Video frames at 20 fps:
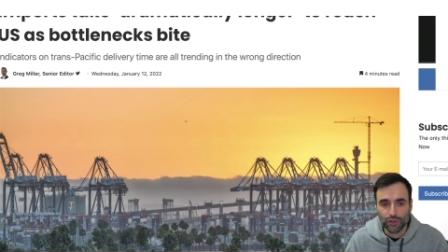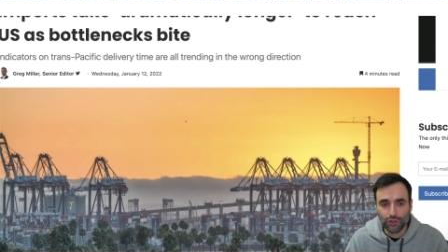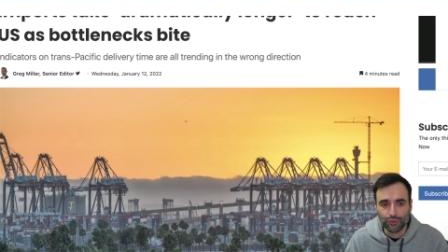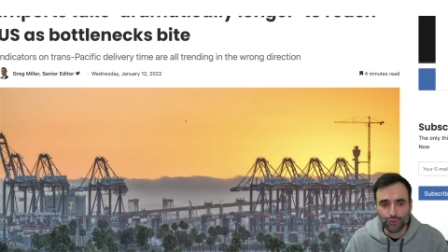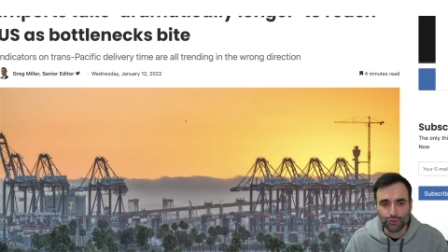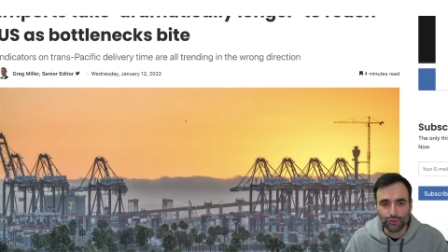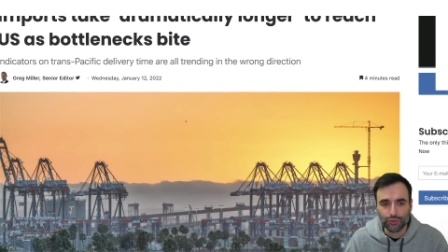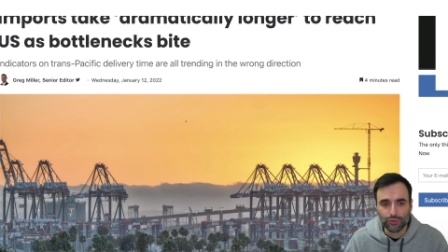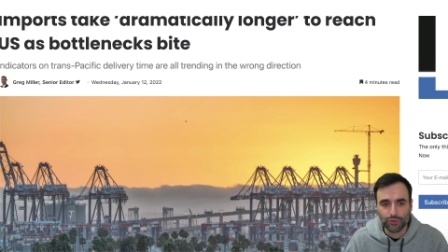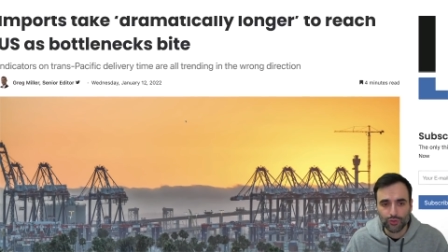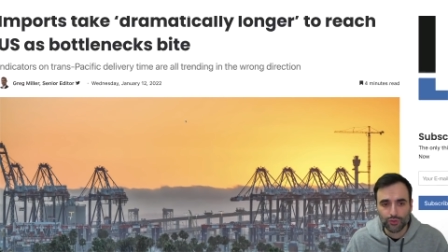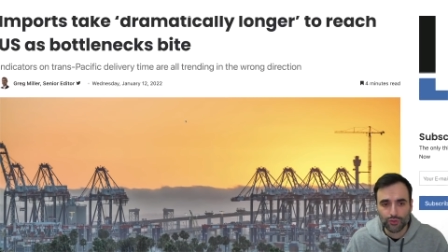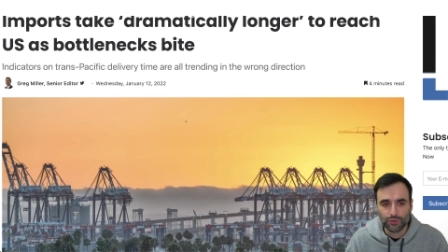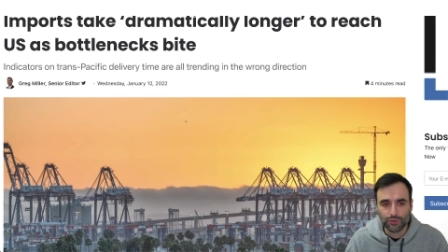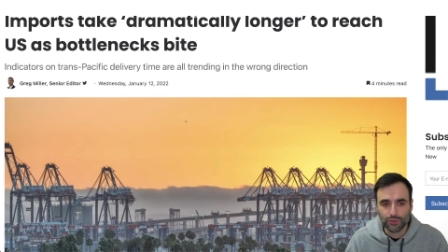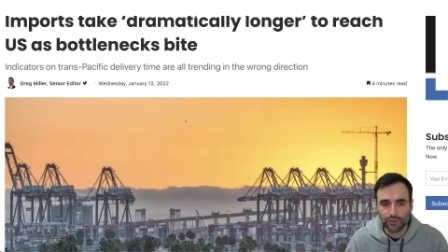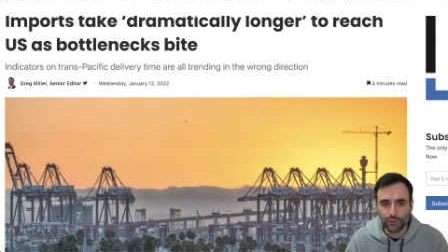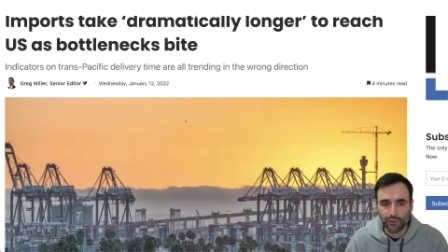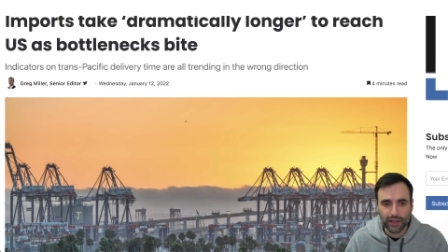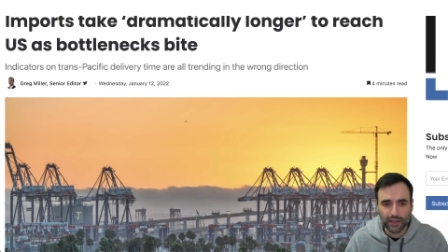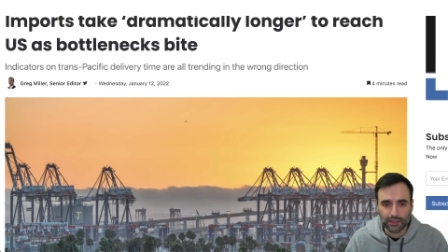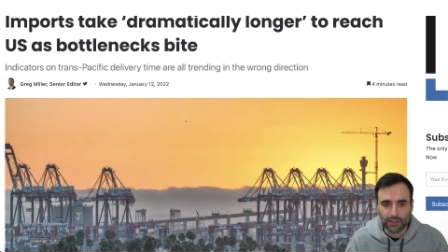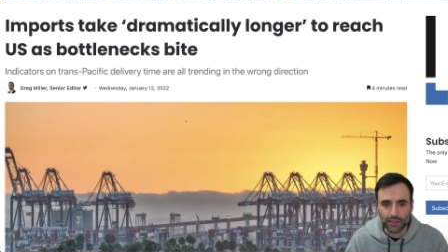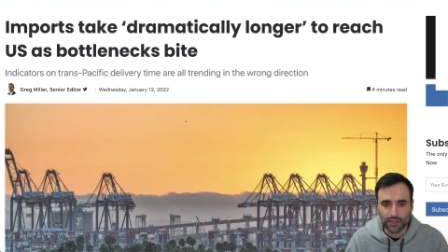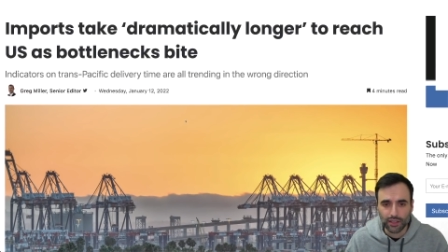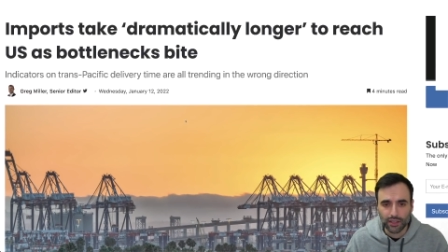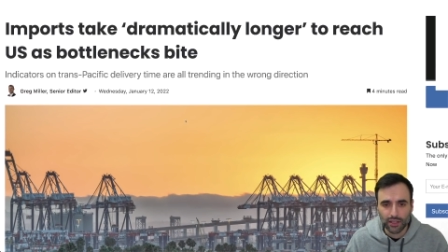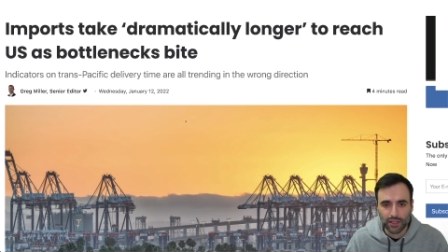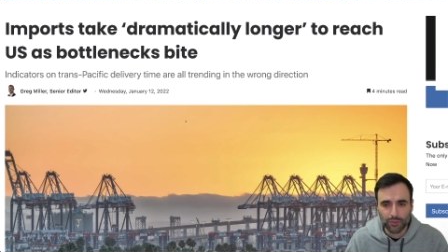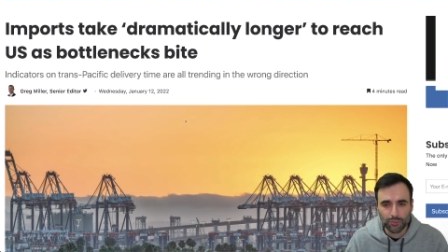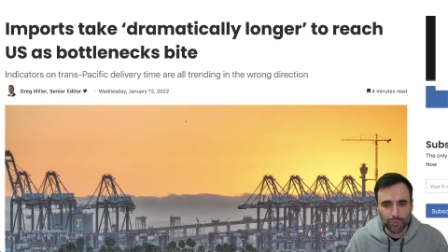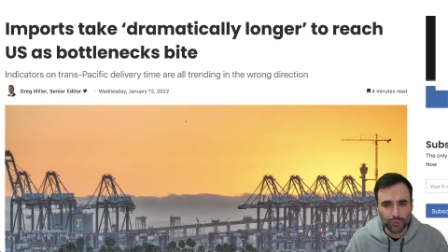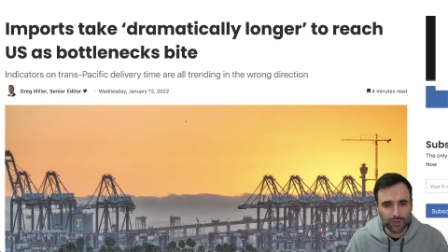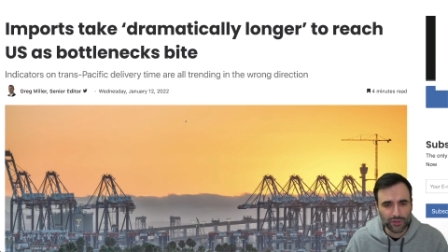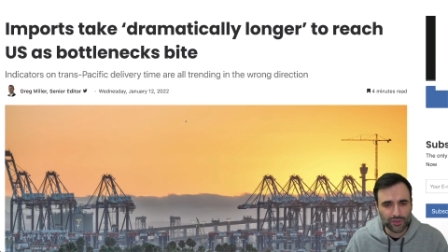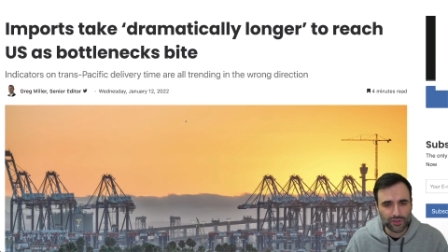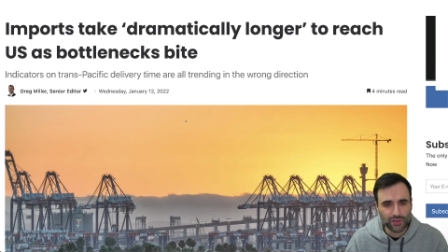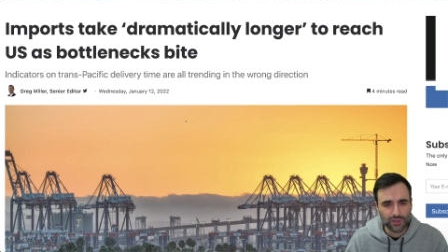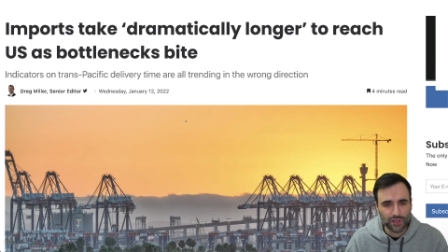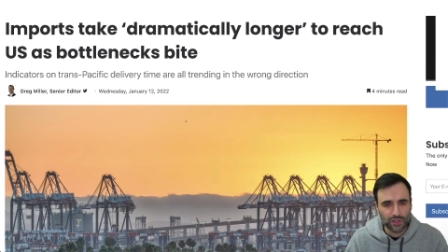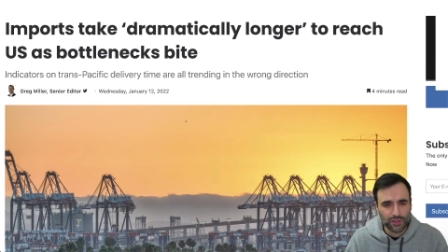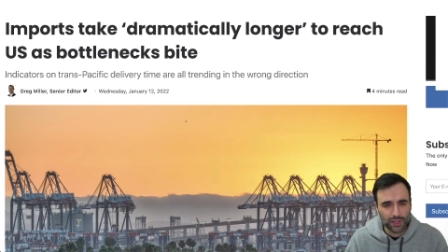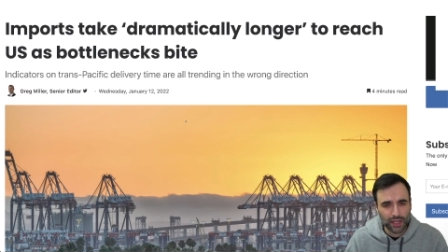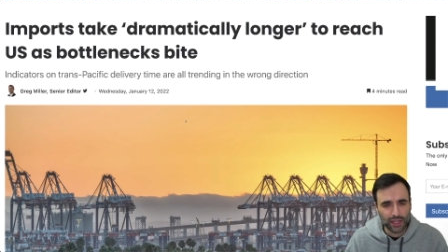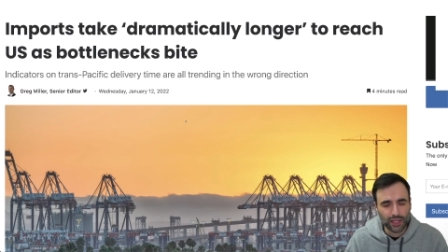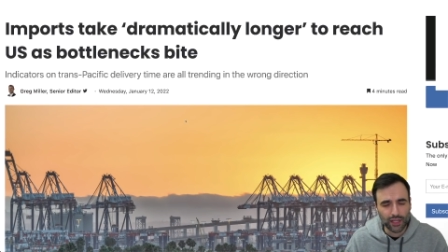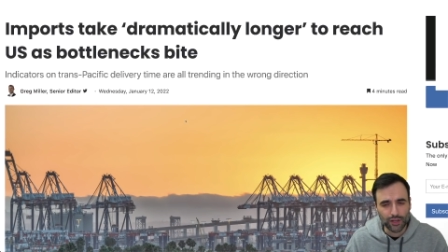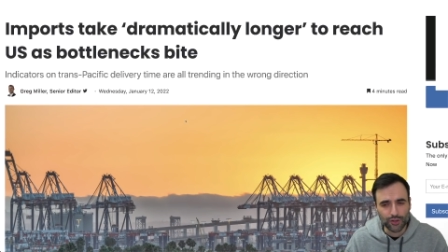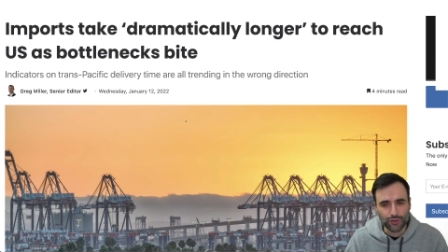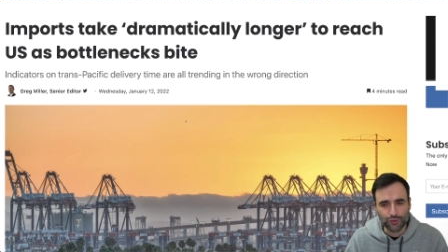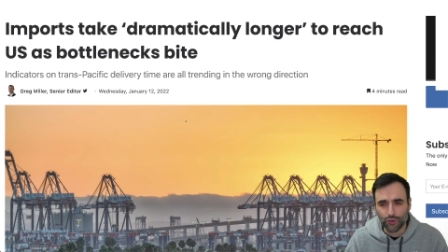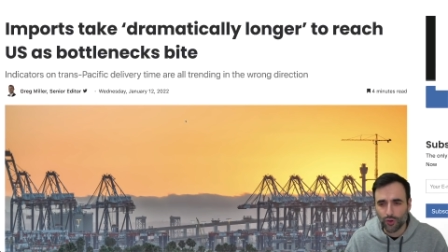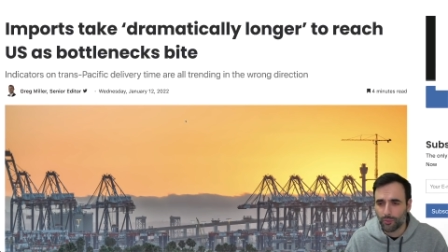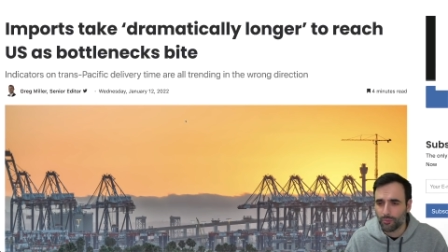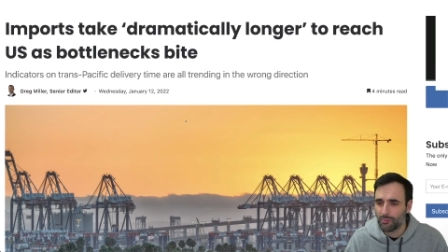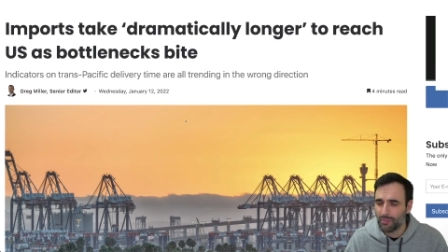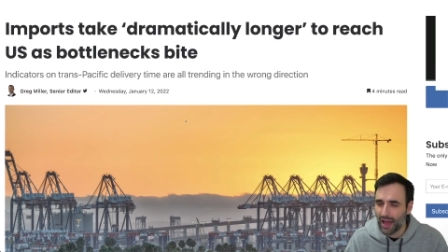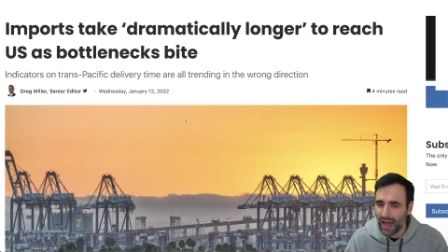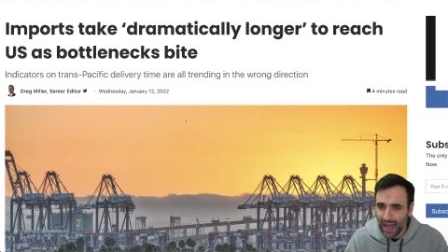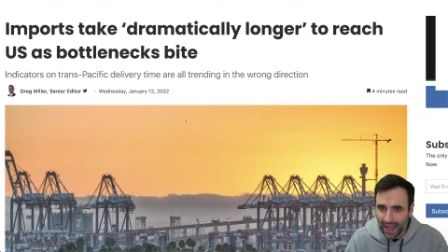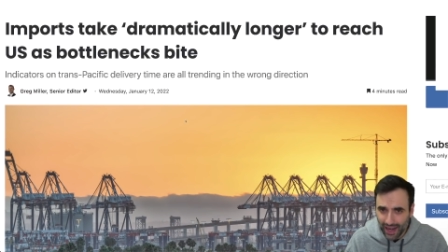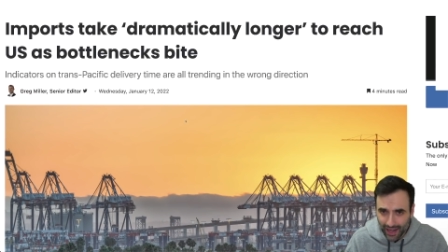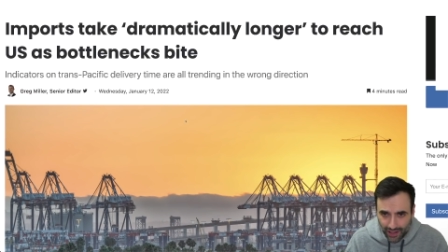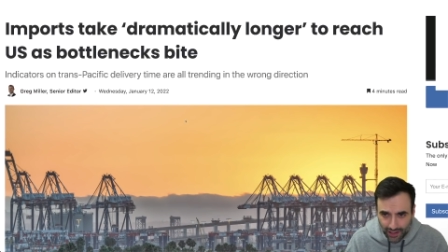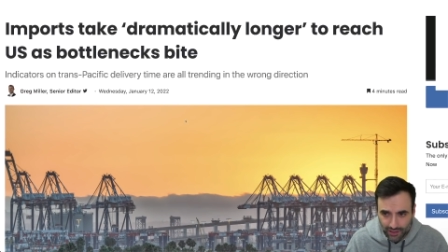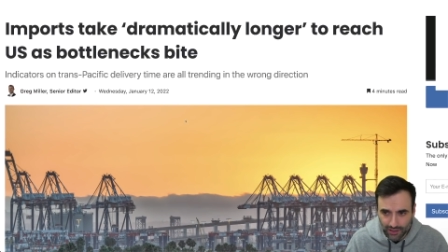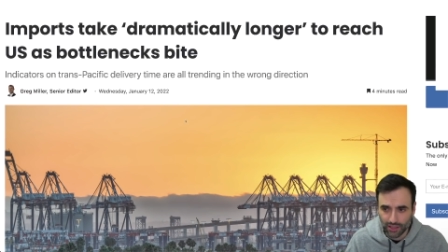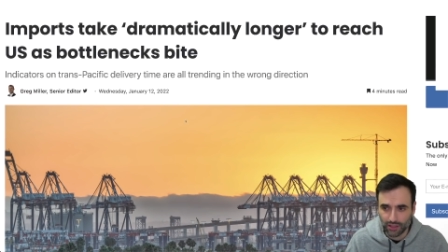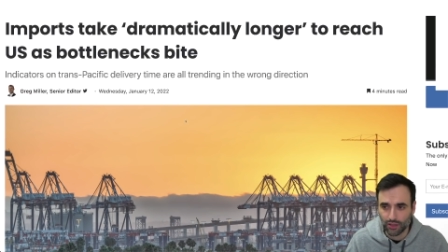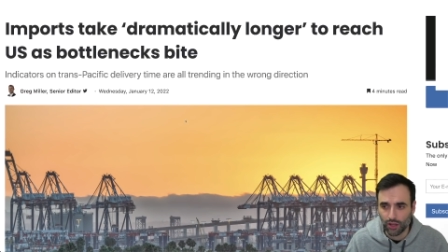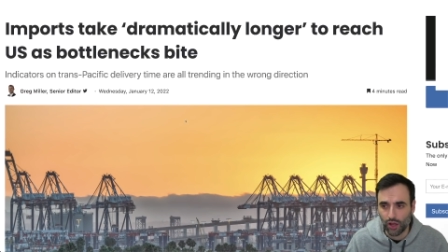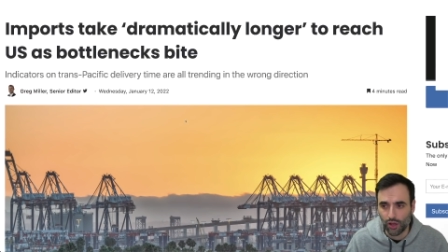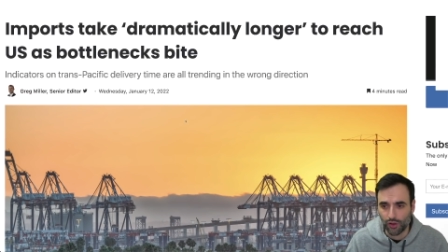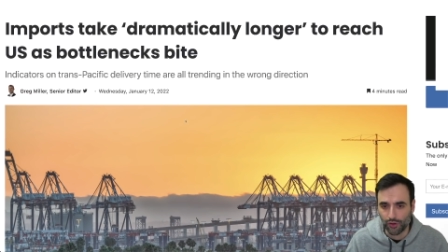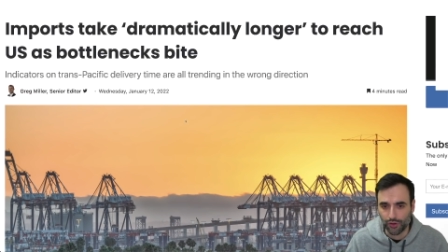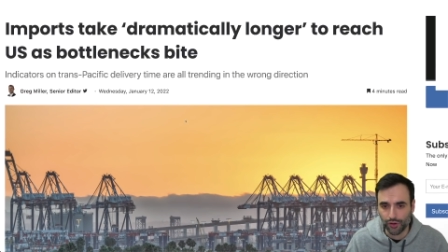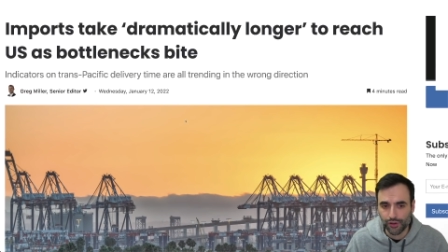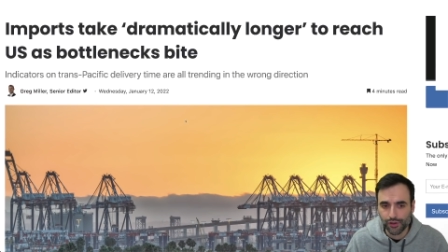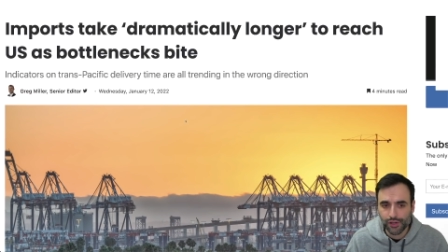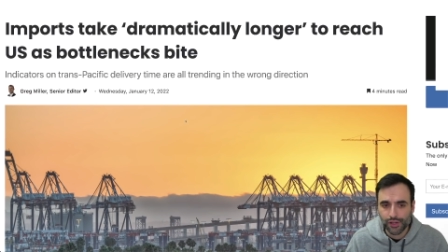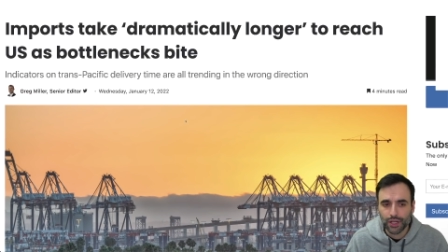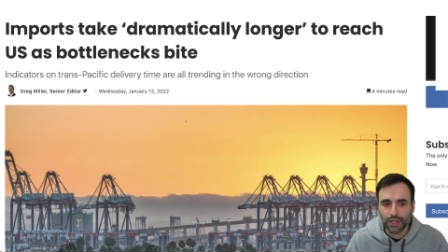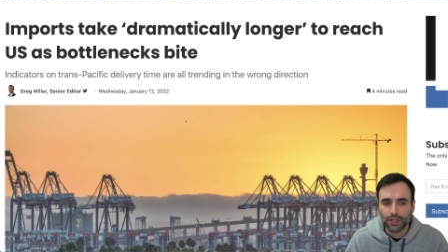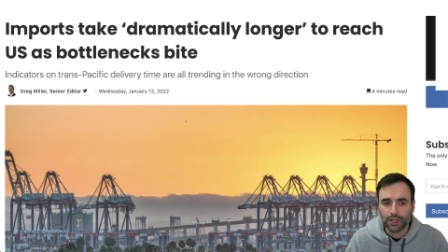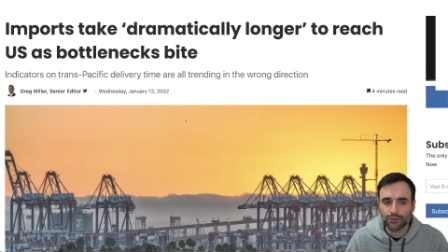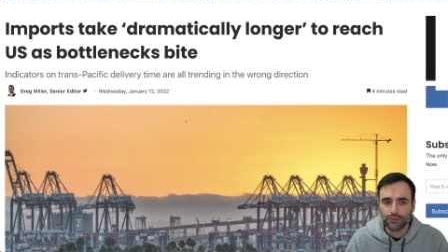you directly. Imports take dramatically longer